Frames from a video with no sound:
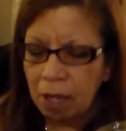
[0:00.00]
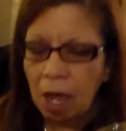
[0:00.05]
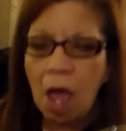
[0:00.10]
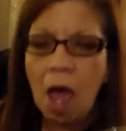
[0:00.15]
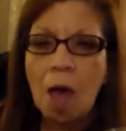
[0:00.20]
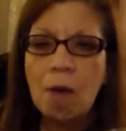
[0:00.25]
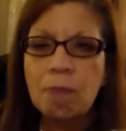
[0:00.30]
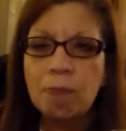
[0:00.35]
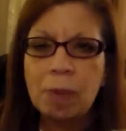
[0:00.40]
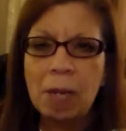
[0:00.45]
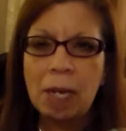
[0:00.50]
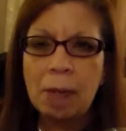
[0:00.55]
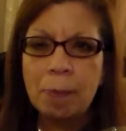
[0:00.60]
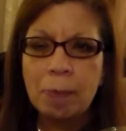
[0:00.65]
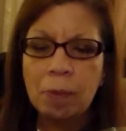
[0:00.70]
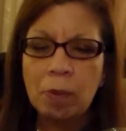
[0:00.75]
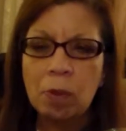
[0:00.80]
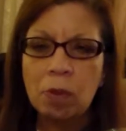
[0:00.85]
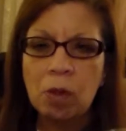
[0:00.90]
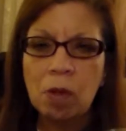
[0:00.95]
I have
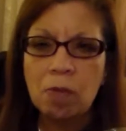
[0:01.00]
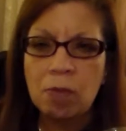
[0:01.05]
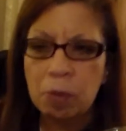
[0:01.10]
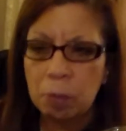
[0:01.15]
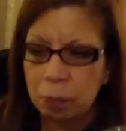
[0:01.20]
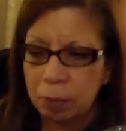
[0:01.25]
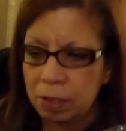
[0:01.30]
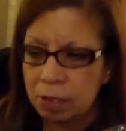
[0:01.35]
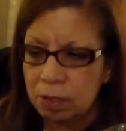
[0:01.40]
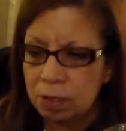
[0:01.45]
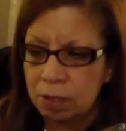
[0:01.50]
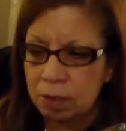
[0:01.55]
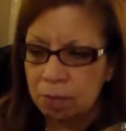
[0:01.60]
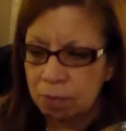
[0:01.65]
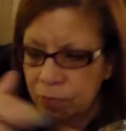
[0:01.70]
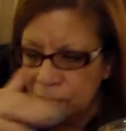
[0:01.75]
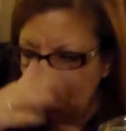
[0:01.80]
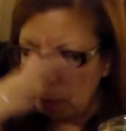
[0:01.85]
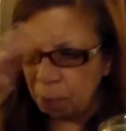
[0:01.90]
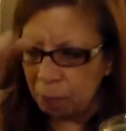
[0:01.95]
paper all over the place
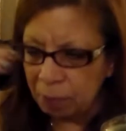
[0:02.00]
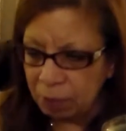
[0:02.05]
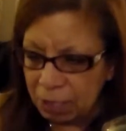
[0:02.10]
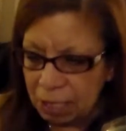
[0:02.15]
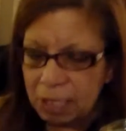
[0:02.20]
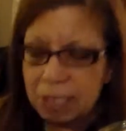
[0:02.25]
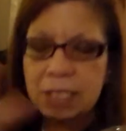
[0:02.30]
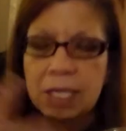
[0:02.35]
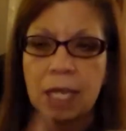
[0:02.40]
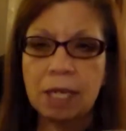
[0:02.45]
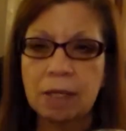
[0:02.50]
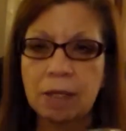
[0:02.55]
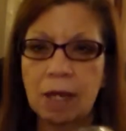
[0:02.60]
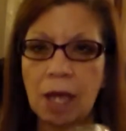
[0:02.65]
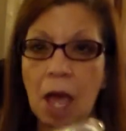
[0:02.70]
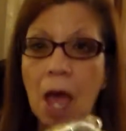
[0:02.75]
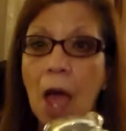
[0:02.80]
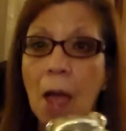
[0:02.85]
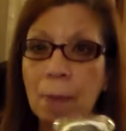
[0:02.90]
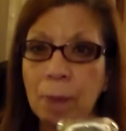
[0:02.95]
from things that
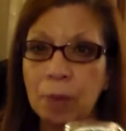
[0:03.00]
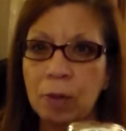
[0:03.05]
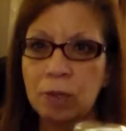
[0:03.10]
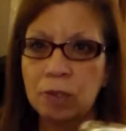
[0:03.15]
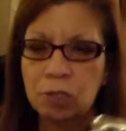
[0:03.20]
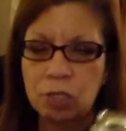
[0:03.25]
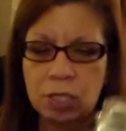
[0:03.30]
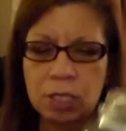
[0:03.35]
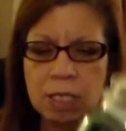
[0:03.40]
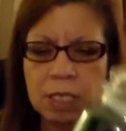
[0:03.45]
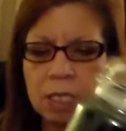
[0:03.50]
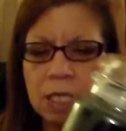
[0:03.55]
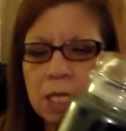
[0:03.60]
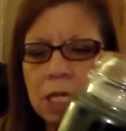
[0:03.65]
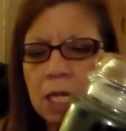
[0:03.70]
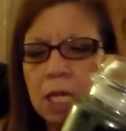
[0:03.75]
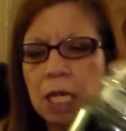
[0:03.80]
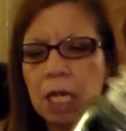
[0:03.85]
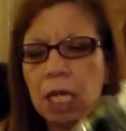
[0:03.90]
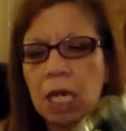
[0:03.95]
I purchased,
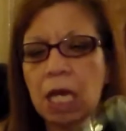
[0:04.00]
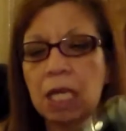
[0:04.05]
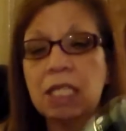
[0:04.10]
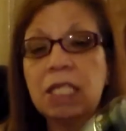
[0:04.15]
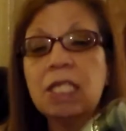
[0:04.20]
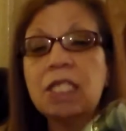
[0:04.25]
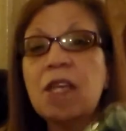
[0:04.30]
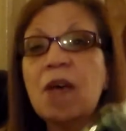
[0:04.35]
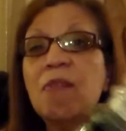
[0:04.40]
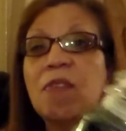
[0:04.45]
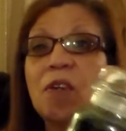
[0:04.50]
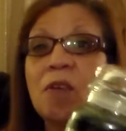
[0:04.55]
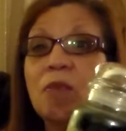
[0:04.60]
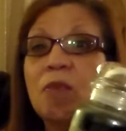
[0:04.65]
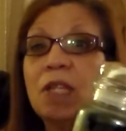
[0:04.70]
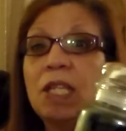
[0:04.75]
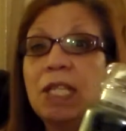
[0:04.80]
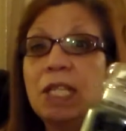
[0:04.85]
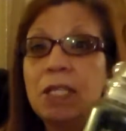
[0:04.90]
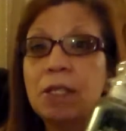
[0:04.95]
and he's having a
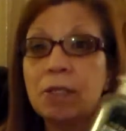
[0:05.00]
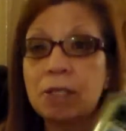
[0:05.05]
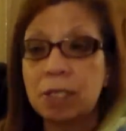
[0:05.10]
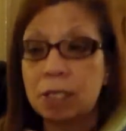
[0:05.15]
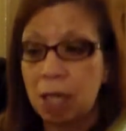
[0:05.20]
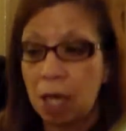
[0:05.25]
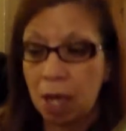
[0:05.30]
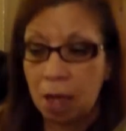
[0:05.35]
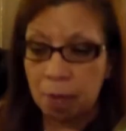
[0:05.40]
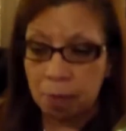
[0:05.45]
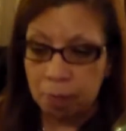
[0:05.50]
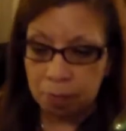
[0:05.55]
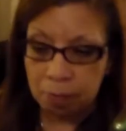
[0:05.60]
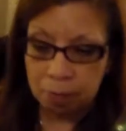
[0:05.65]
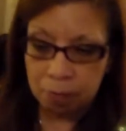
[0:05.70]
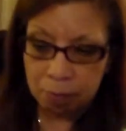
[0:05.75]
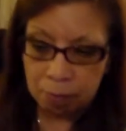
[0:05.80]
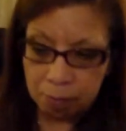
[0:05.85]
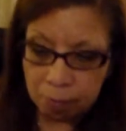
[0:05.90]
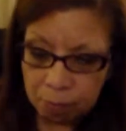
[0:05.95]
really good time
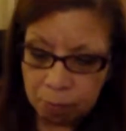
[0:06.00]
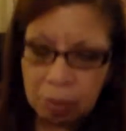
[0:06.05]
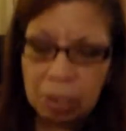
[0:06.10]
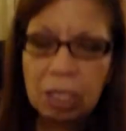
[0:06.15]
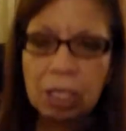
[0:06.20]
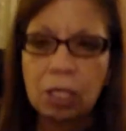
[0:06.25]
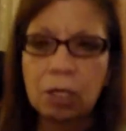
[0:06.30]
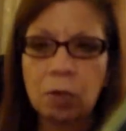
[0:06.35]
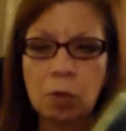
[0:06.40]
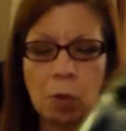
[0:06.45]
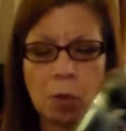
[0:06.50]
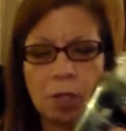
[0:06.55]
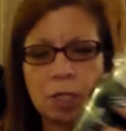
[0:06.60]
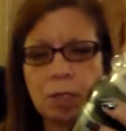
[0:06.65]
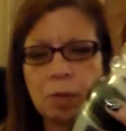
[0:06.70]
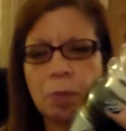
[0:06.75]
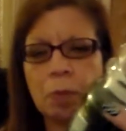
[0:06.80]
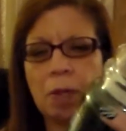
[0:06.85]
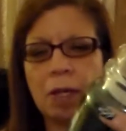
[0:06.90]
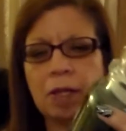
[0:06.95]
making
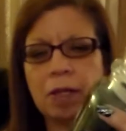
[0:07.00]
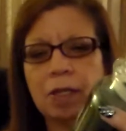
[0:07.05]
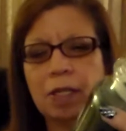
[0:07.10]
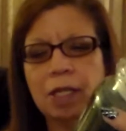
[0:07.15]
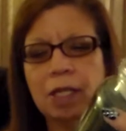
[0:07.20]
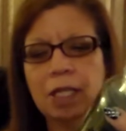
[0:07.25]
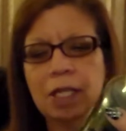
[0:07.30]
noise, but